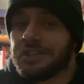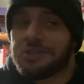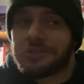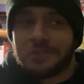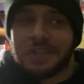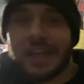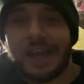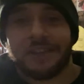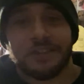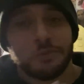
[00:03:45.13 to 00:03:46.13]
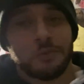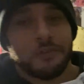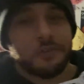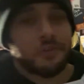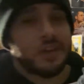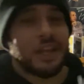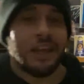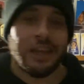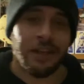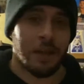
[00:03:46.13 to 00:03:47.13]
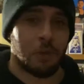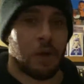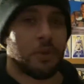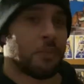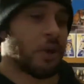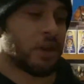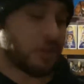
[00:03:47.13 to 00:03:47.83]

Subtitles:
So it's like I got this one for free. And I'm coming up 100 and